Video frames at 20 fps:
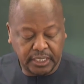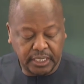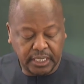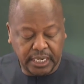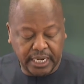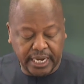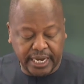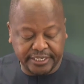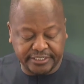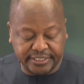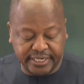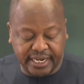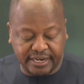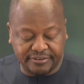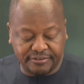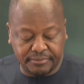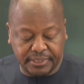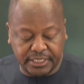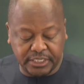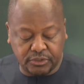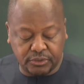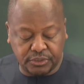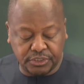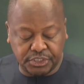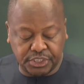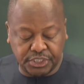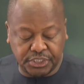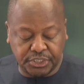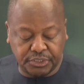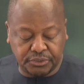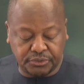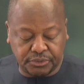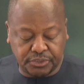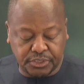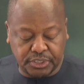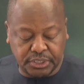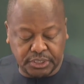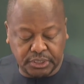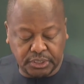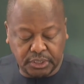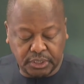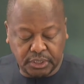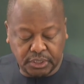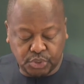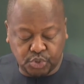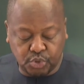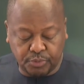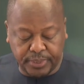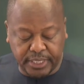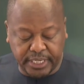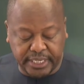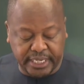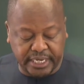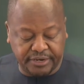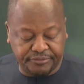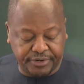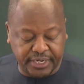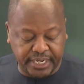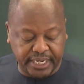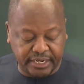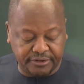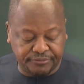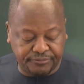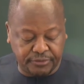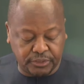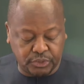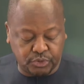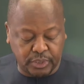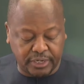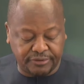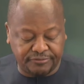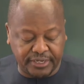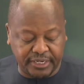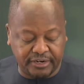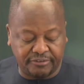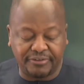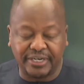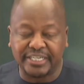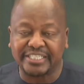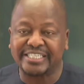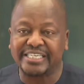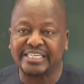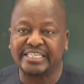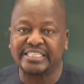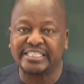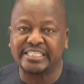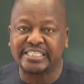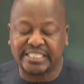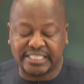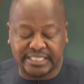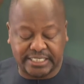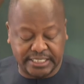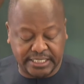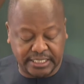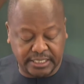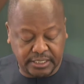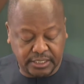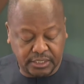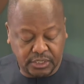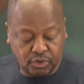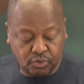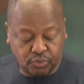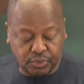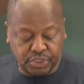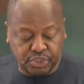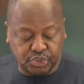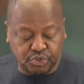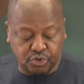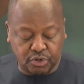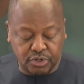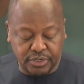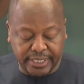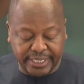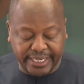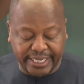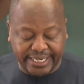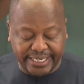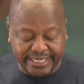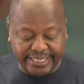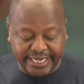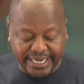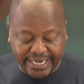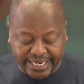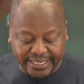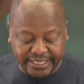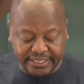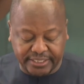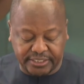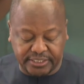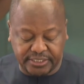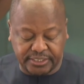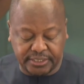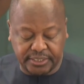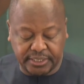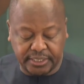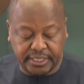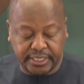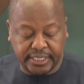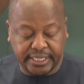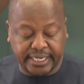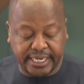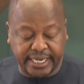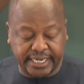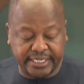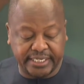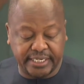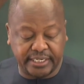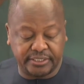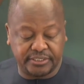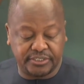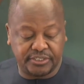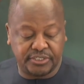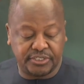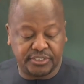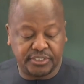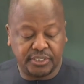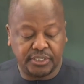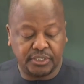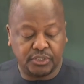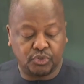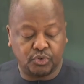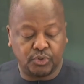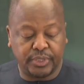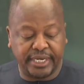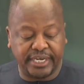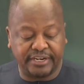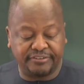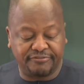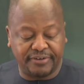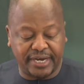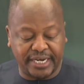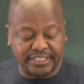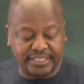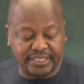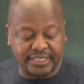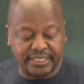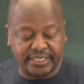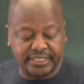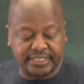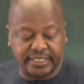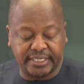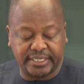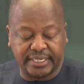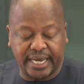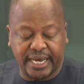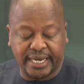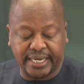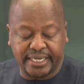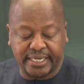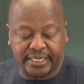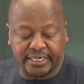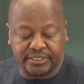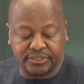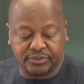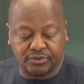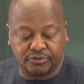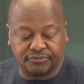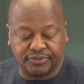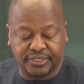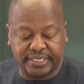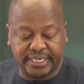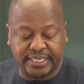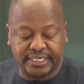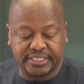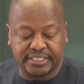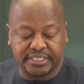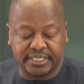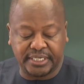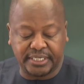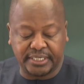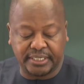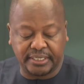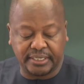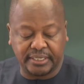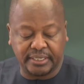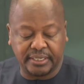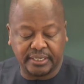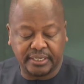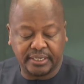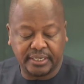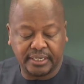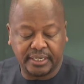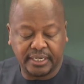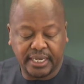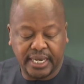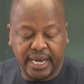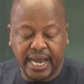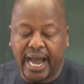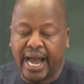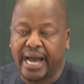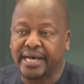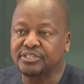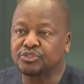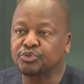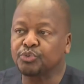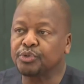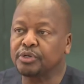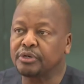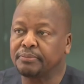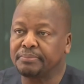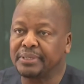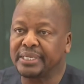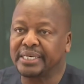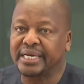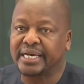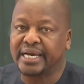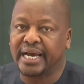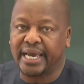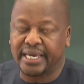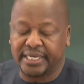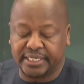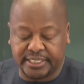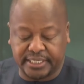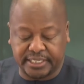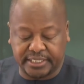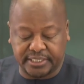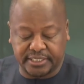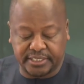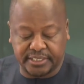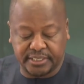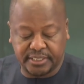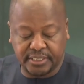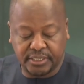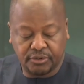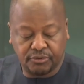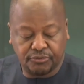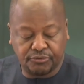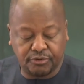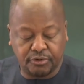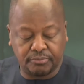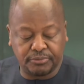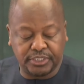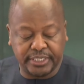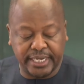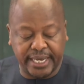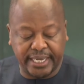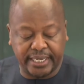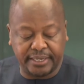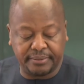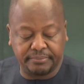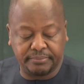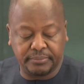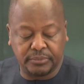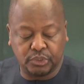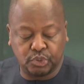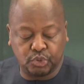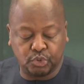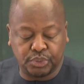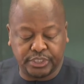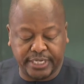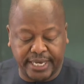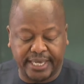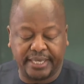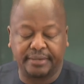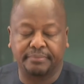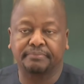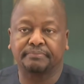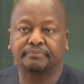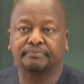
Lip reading: As the government continues to make every effort to avail vaccines, we strongly encourage Kenyans to get vaccinated against COVID-19, as will be guided from time to time.